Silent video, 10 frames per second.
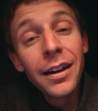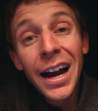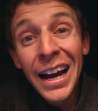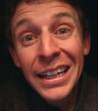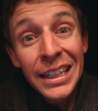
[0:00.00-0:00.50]

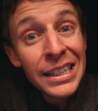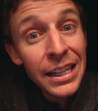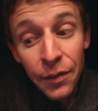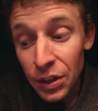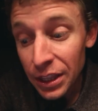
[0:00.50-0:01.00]
I did
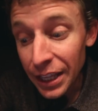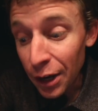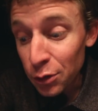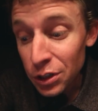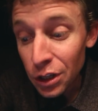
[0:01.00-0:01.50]

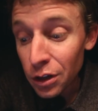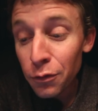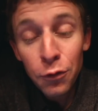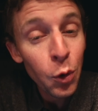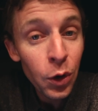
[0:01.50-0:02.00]

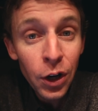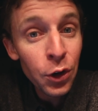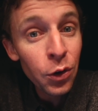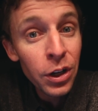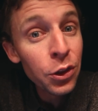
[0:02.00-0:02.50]

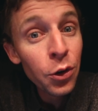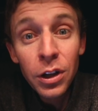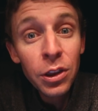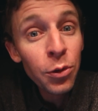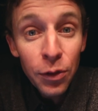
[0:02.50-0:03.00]

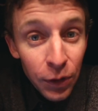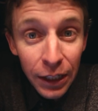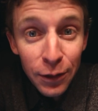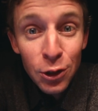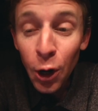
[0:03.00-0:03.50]
7,433 feet.